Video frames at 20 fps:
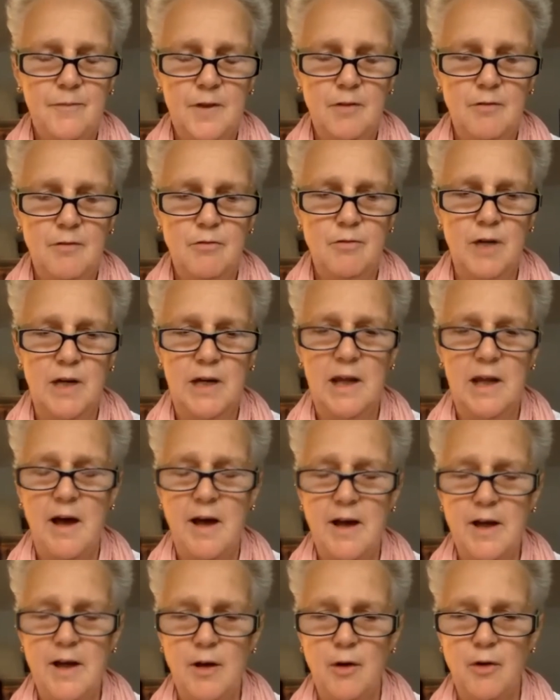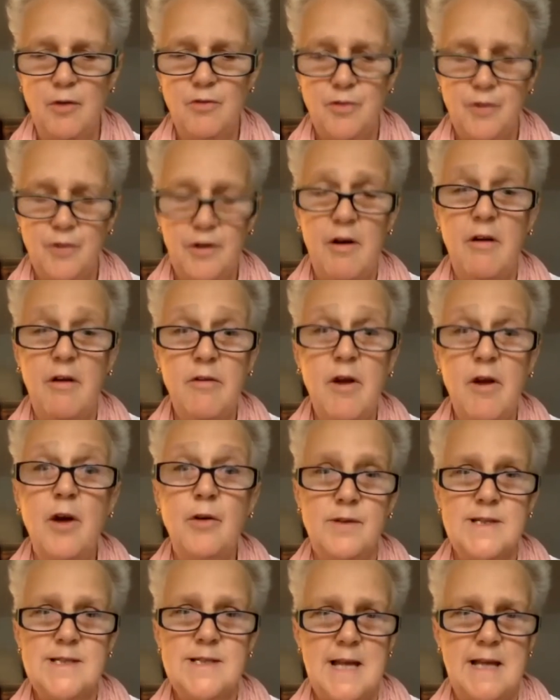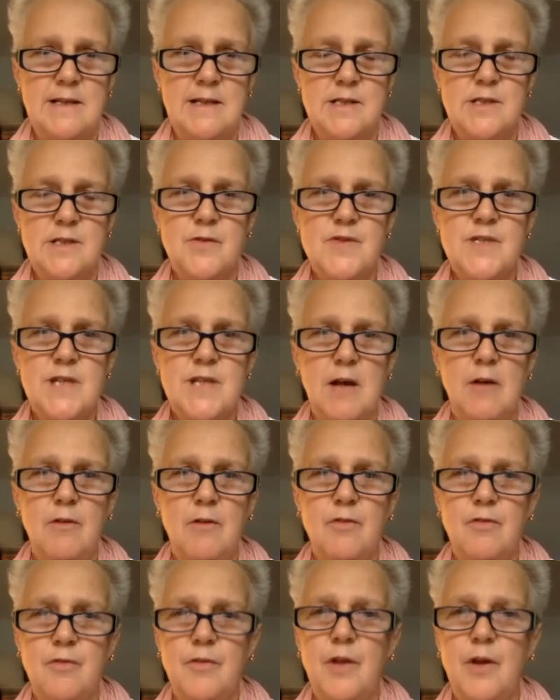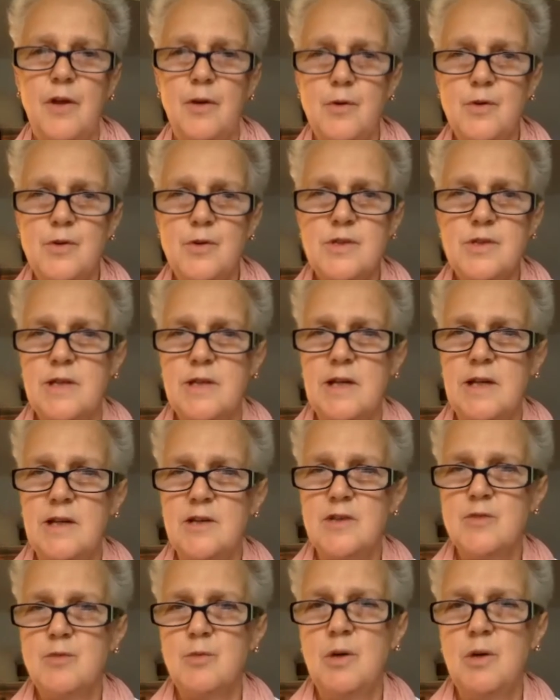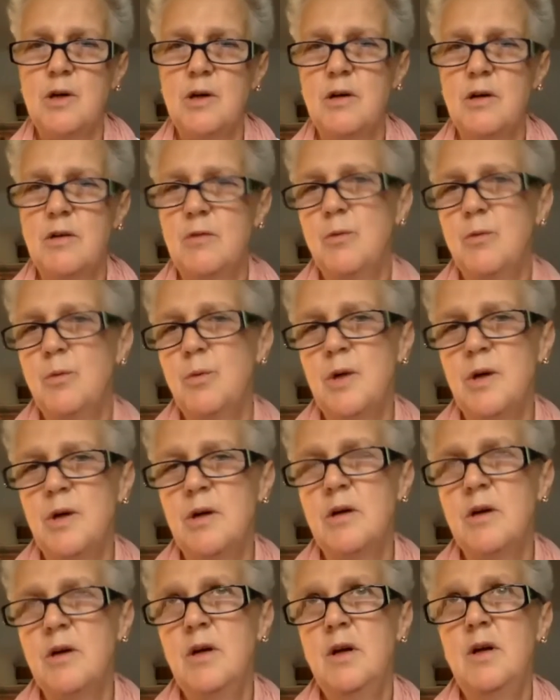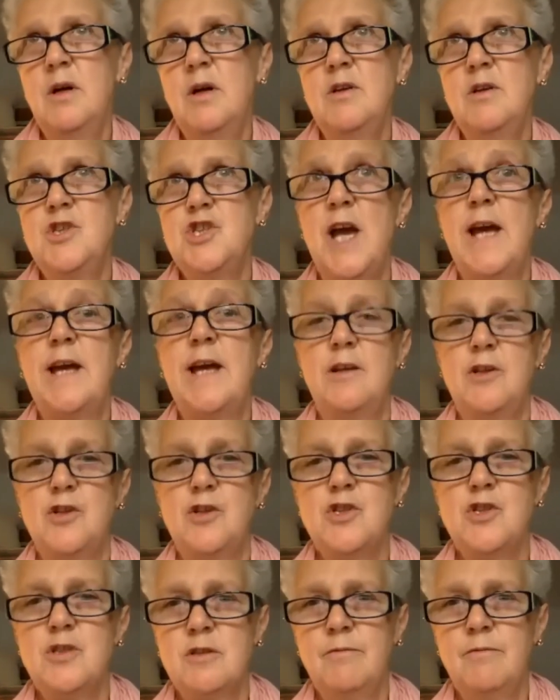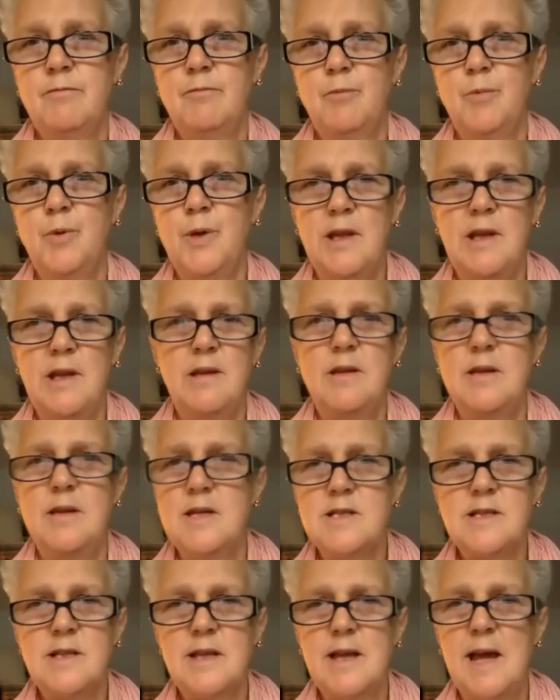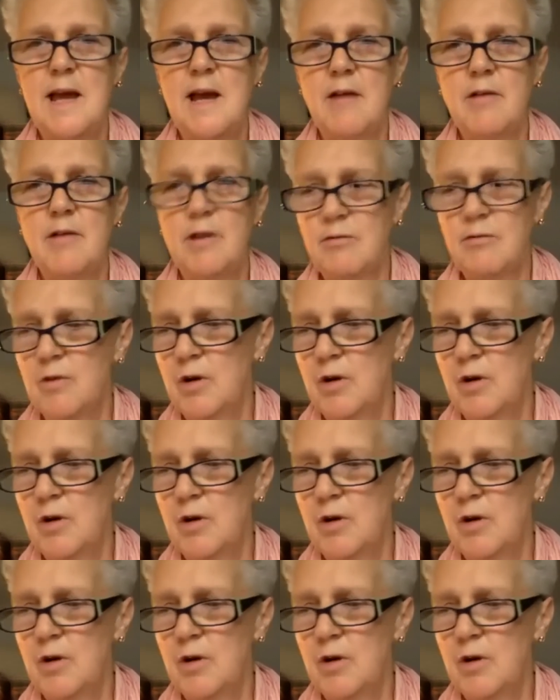rely on for our own sense of self. Those things were changed within this caring